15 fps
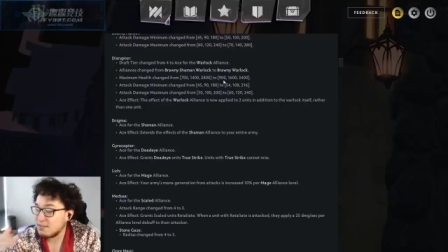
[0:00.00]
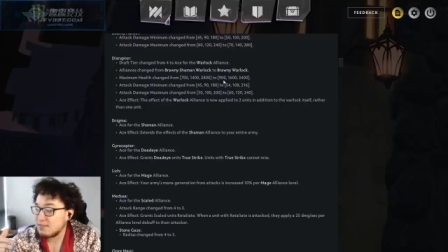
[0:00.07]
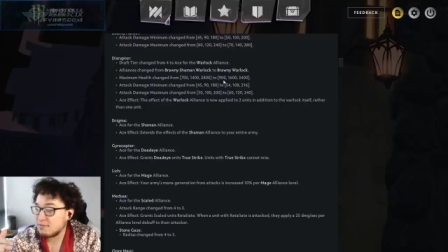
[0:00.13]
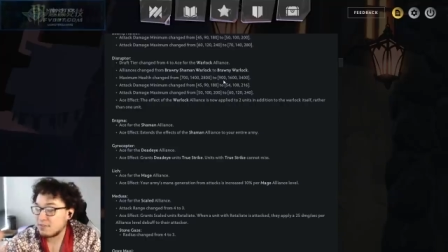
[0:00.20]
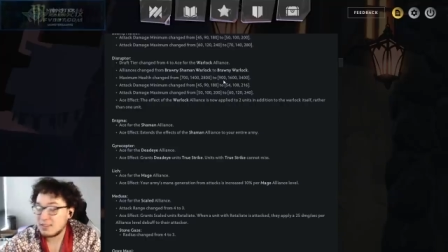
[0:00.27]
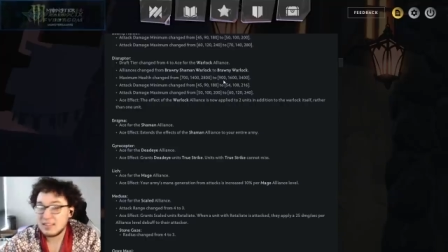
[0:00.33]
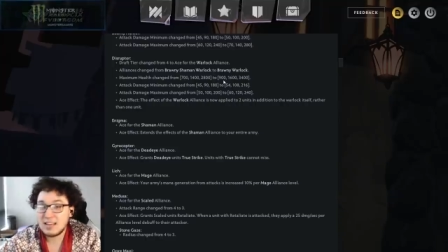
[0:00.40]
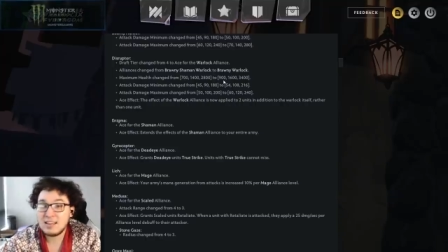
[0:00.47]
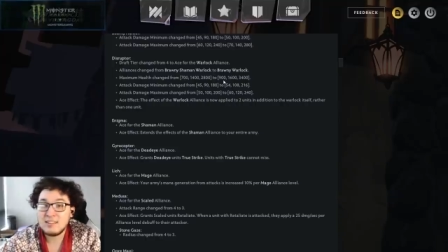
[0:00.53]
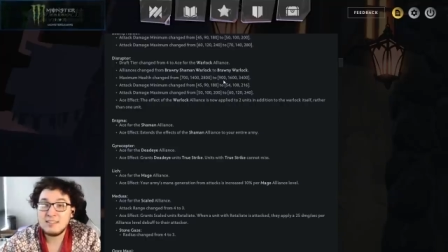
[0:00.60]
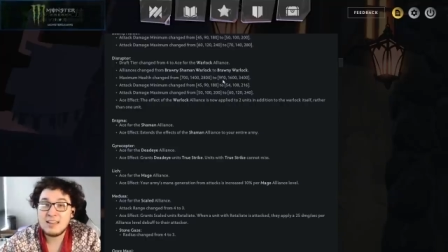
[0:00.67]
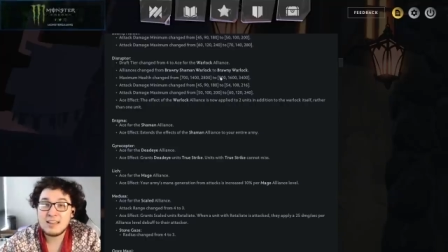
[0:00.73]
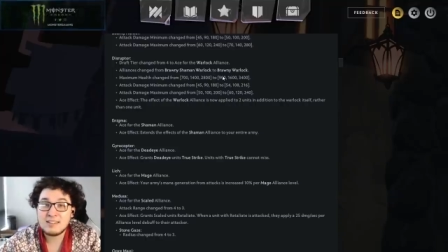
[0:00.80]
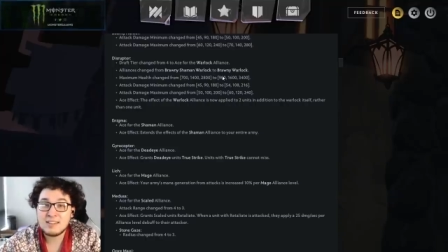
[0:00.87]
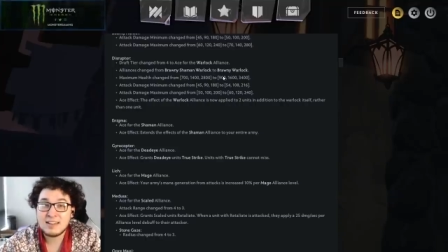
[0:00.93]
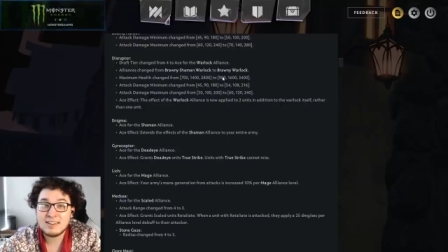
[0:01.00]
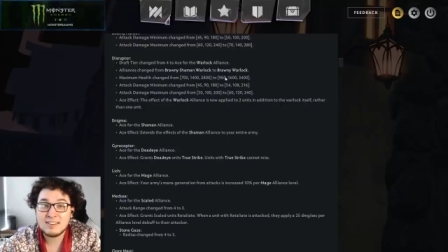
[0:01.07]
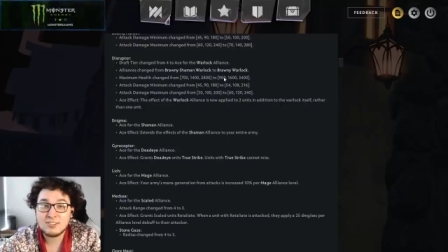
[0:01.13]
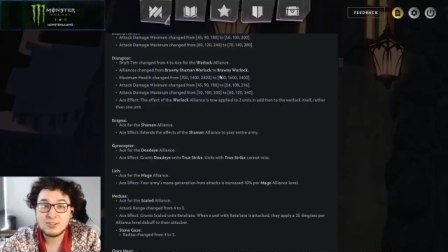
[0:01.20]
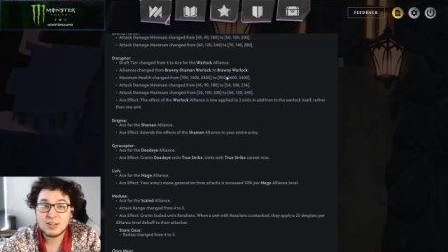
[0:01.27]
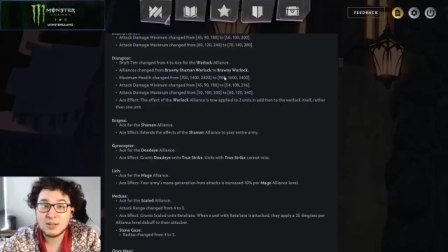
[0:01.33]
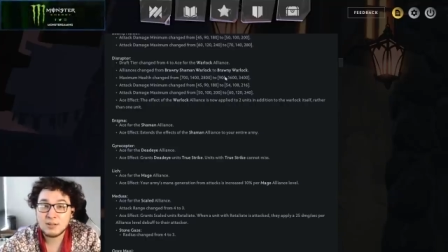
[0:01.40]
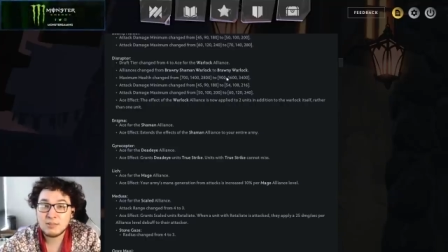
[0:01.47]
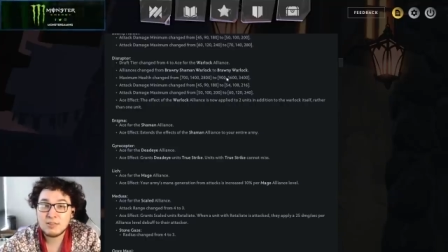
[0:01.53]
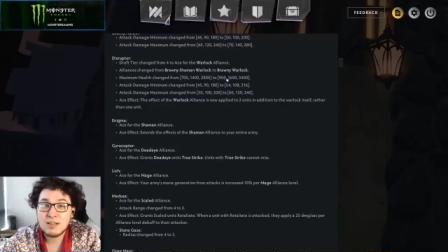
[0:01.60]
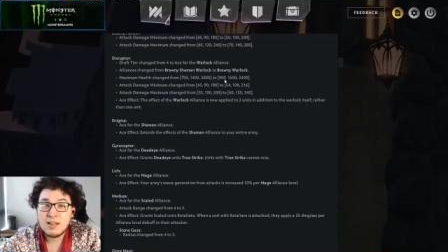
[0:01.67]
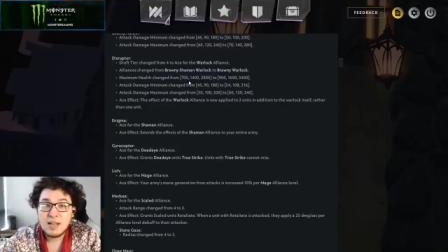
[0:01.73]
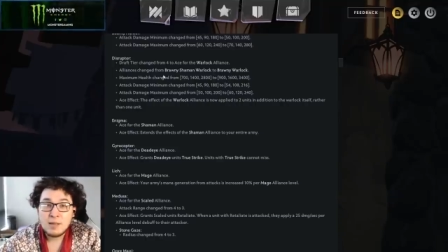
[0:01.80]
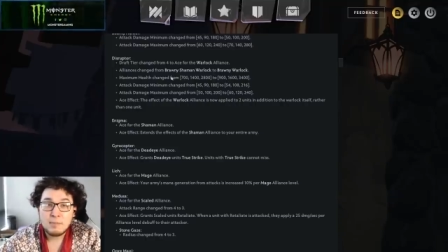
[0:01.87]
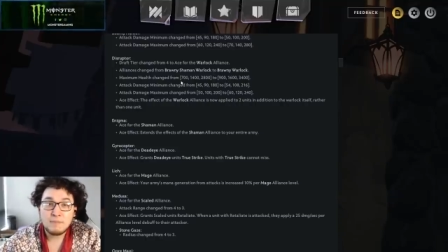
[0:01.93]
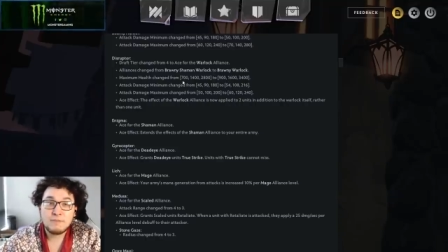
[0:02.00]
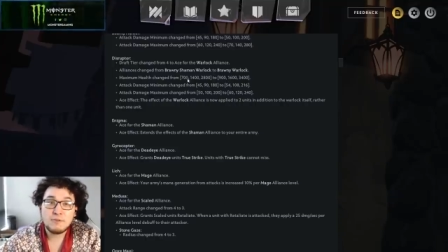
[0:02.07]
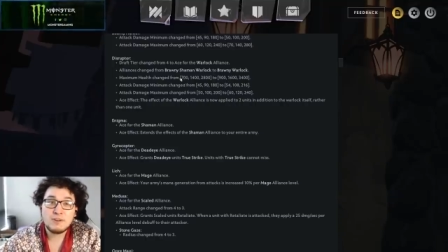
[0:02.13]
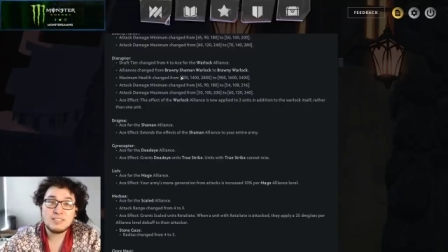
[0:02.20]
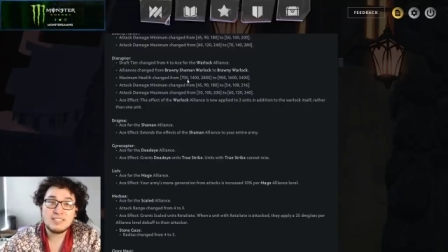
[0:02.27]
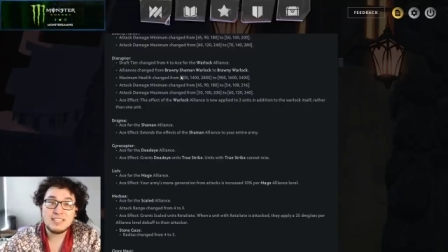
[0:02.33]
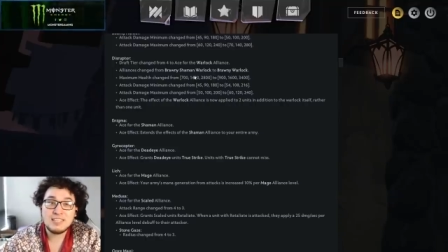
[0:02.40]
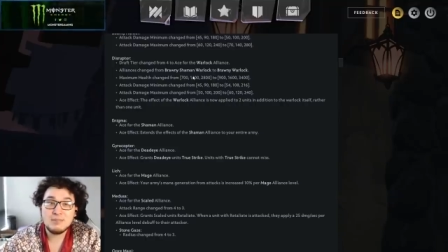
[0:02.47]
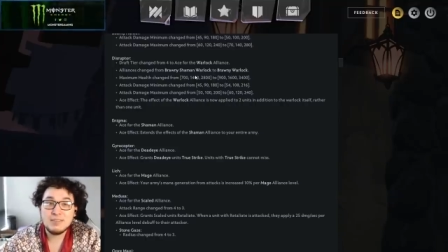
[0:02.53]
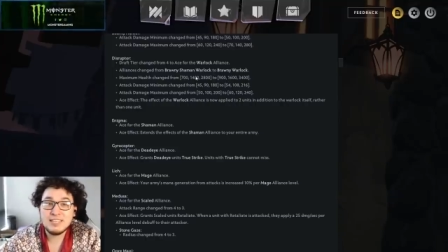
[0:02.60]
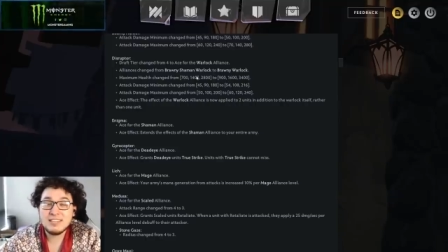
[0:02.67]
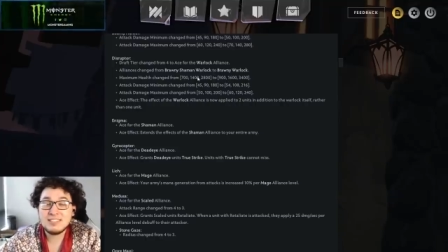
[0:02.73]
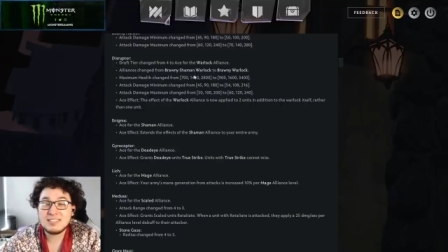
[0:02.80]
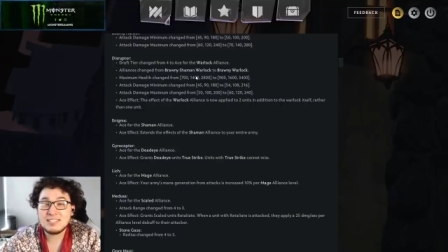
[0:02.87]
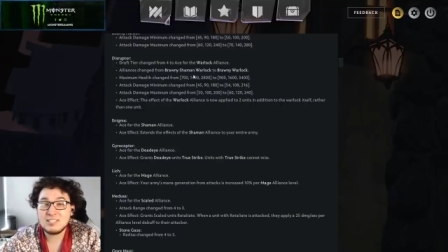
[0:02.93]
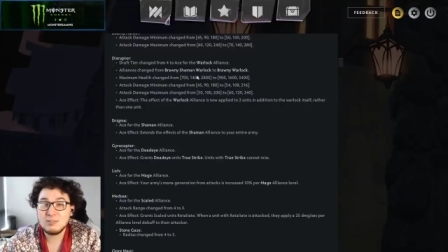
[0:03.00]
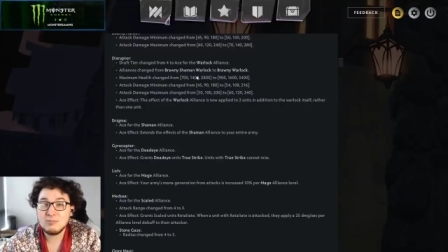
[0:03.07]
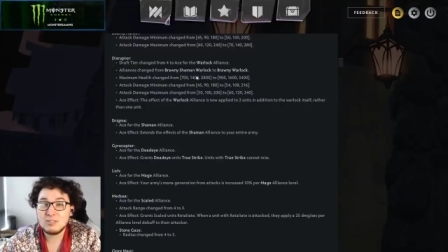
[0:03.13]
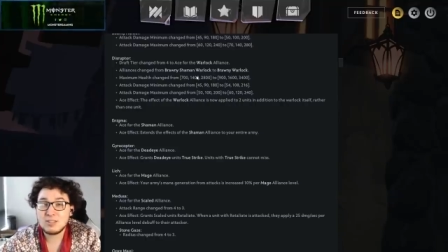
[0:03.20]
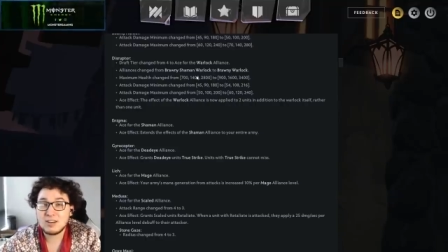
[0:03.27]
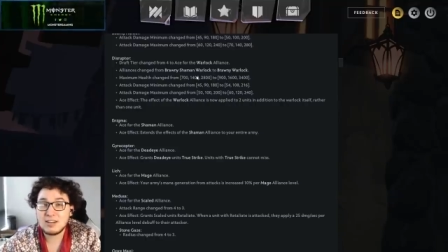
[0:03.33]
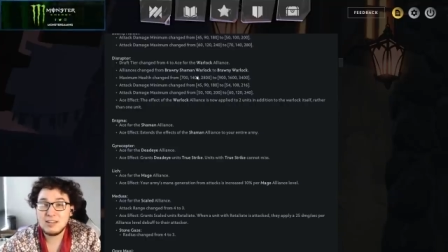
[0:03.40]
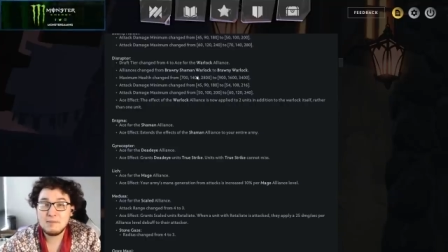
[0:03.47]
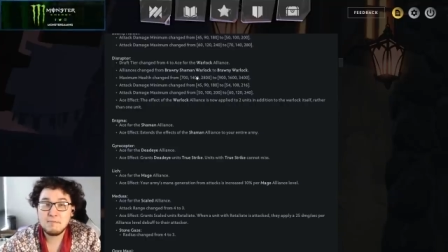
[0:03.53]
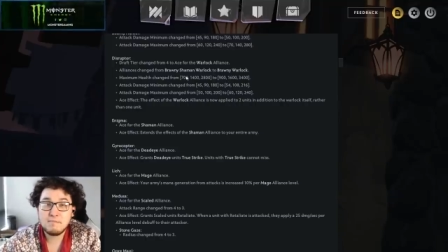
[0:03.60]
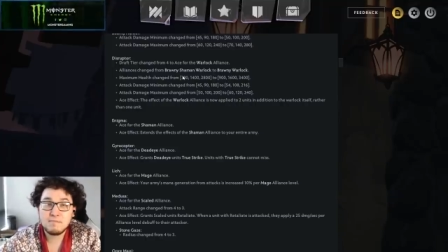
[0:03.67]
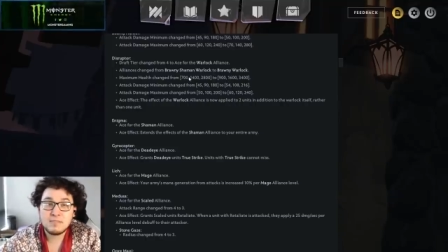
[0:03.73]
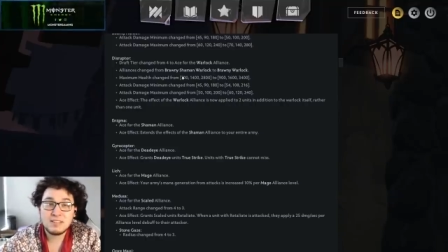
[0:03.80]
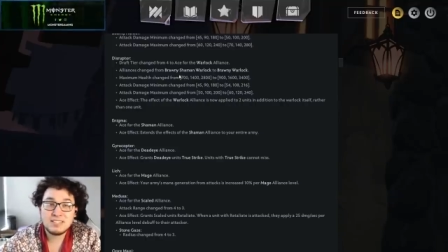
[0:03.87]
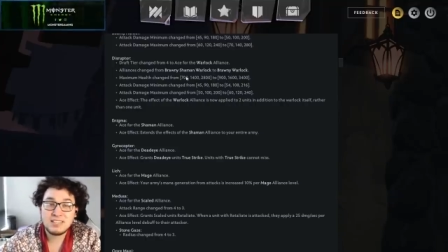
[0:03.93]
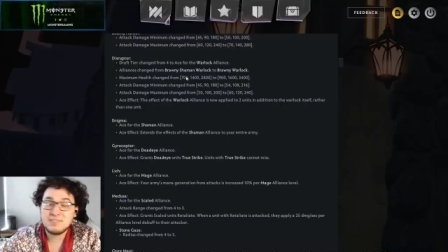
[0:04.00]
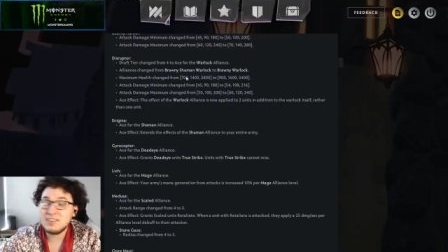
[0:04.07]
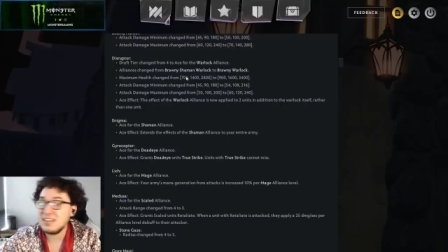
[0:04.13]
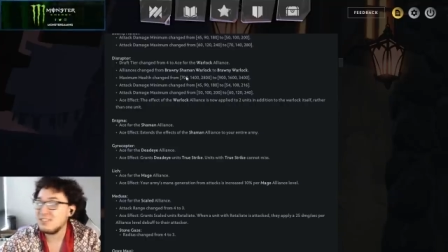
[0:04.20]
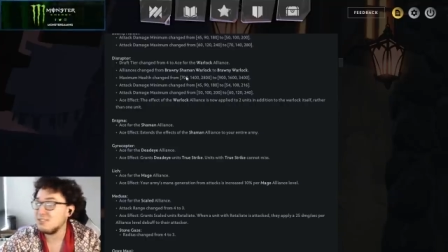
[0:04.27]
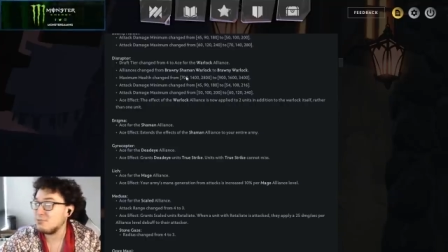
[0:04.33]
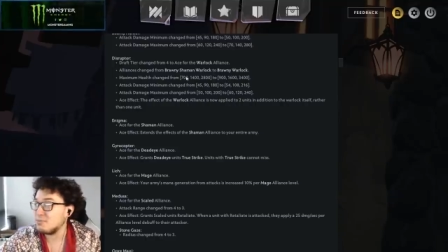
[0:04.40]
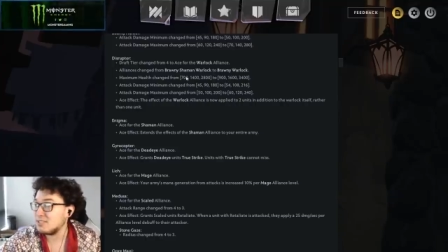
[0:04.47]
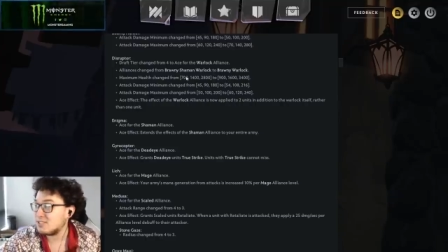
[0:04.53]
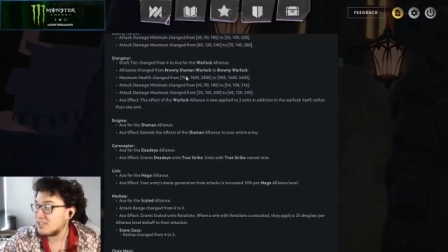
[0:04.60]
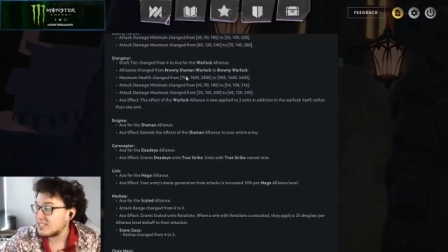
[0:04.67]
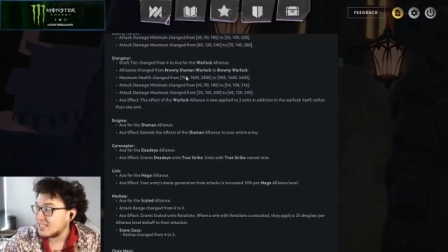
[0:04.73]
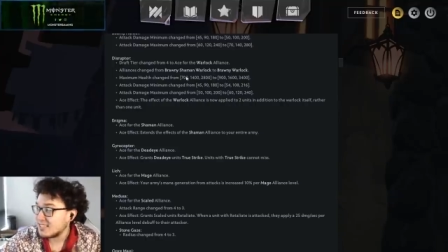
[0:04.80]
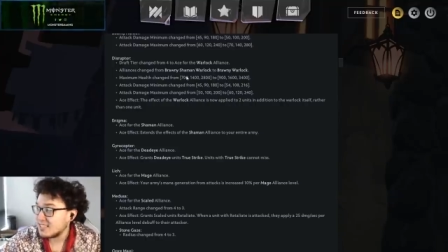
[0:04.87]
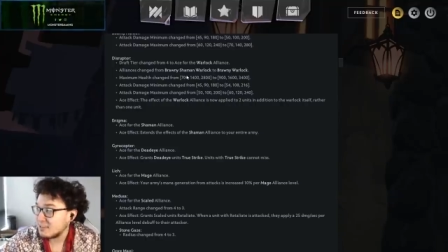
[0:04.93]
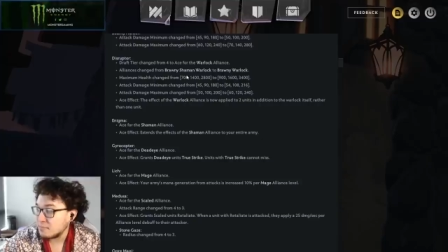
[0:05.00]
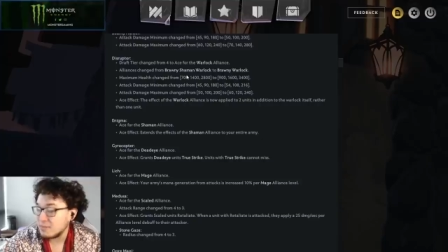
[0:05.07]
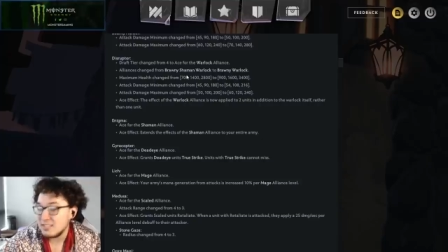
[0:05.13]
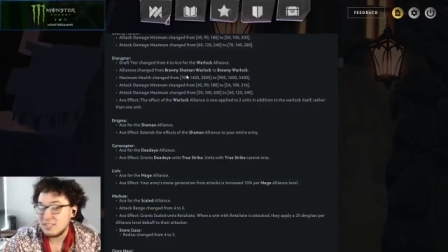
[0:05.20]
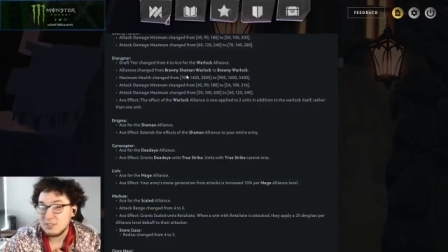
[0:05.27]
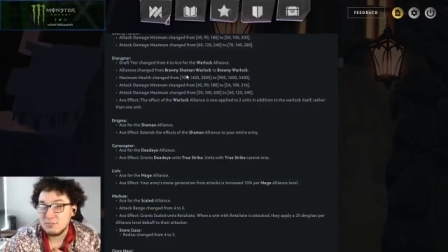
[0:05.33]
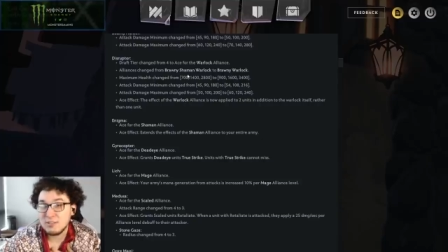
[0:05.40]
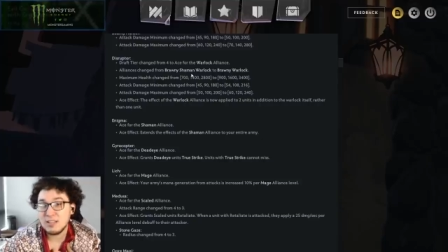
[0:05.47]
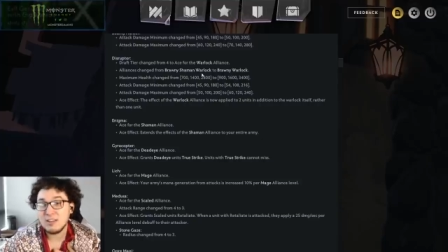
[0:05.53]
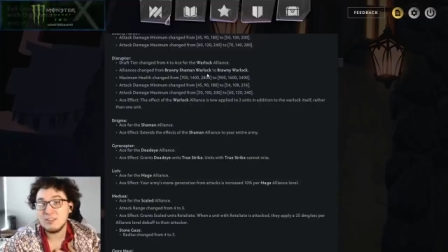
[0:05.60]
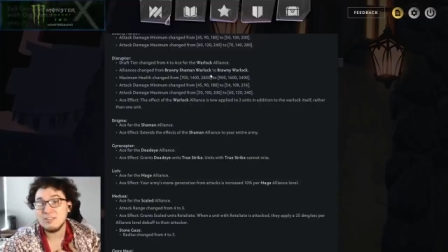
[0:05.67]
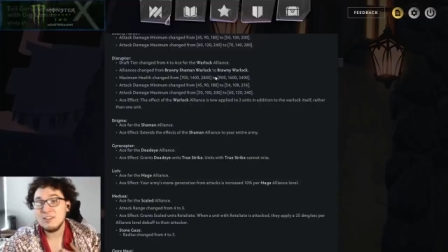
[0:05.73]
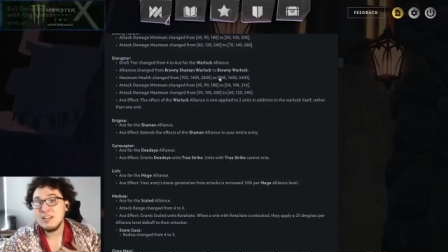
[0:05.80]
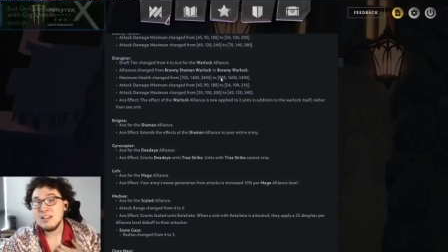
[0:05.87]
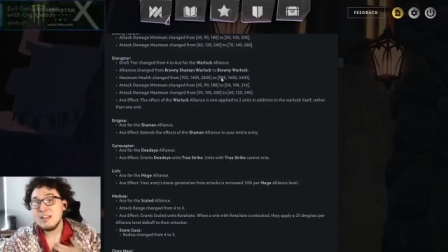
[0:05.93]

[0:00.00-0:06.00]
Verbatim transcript: in a frontline at 900 health. Before it's like you needed to 2-star him. 700 was just a little bit too low.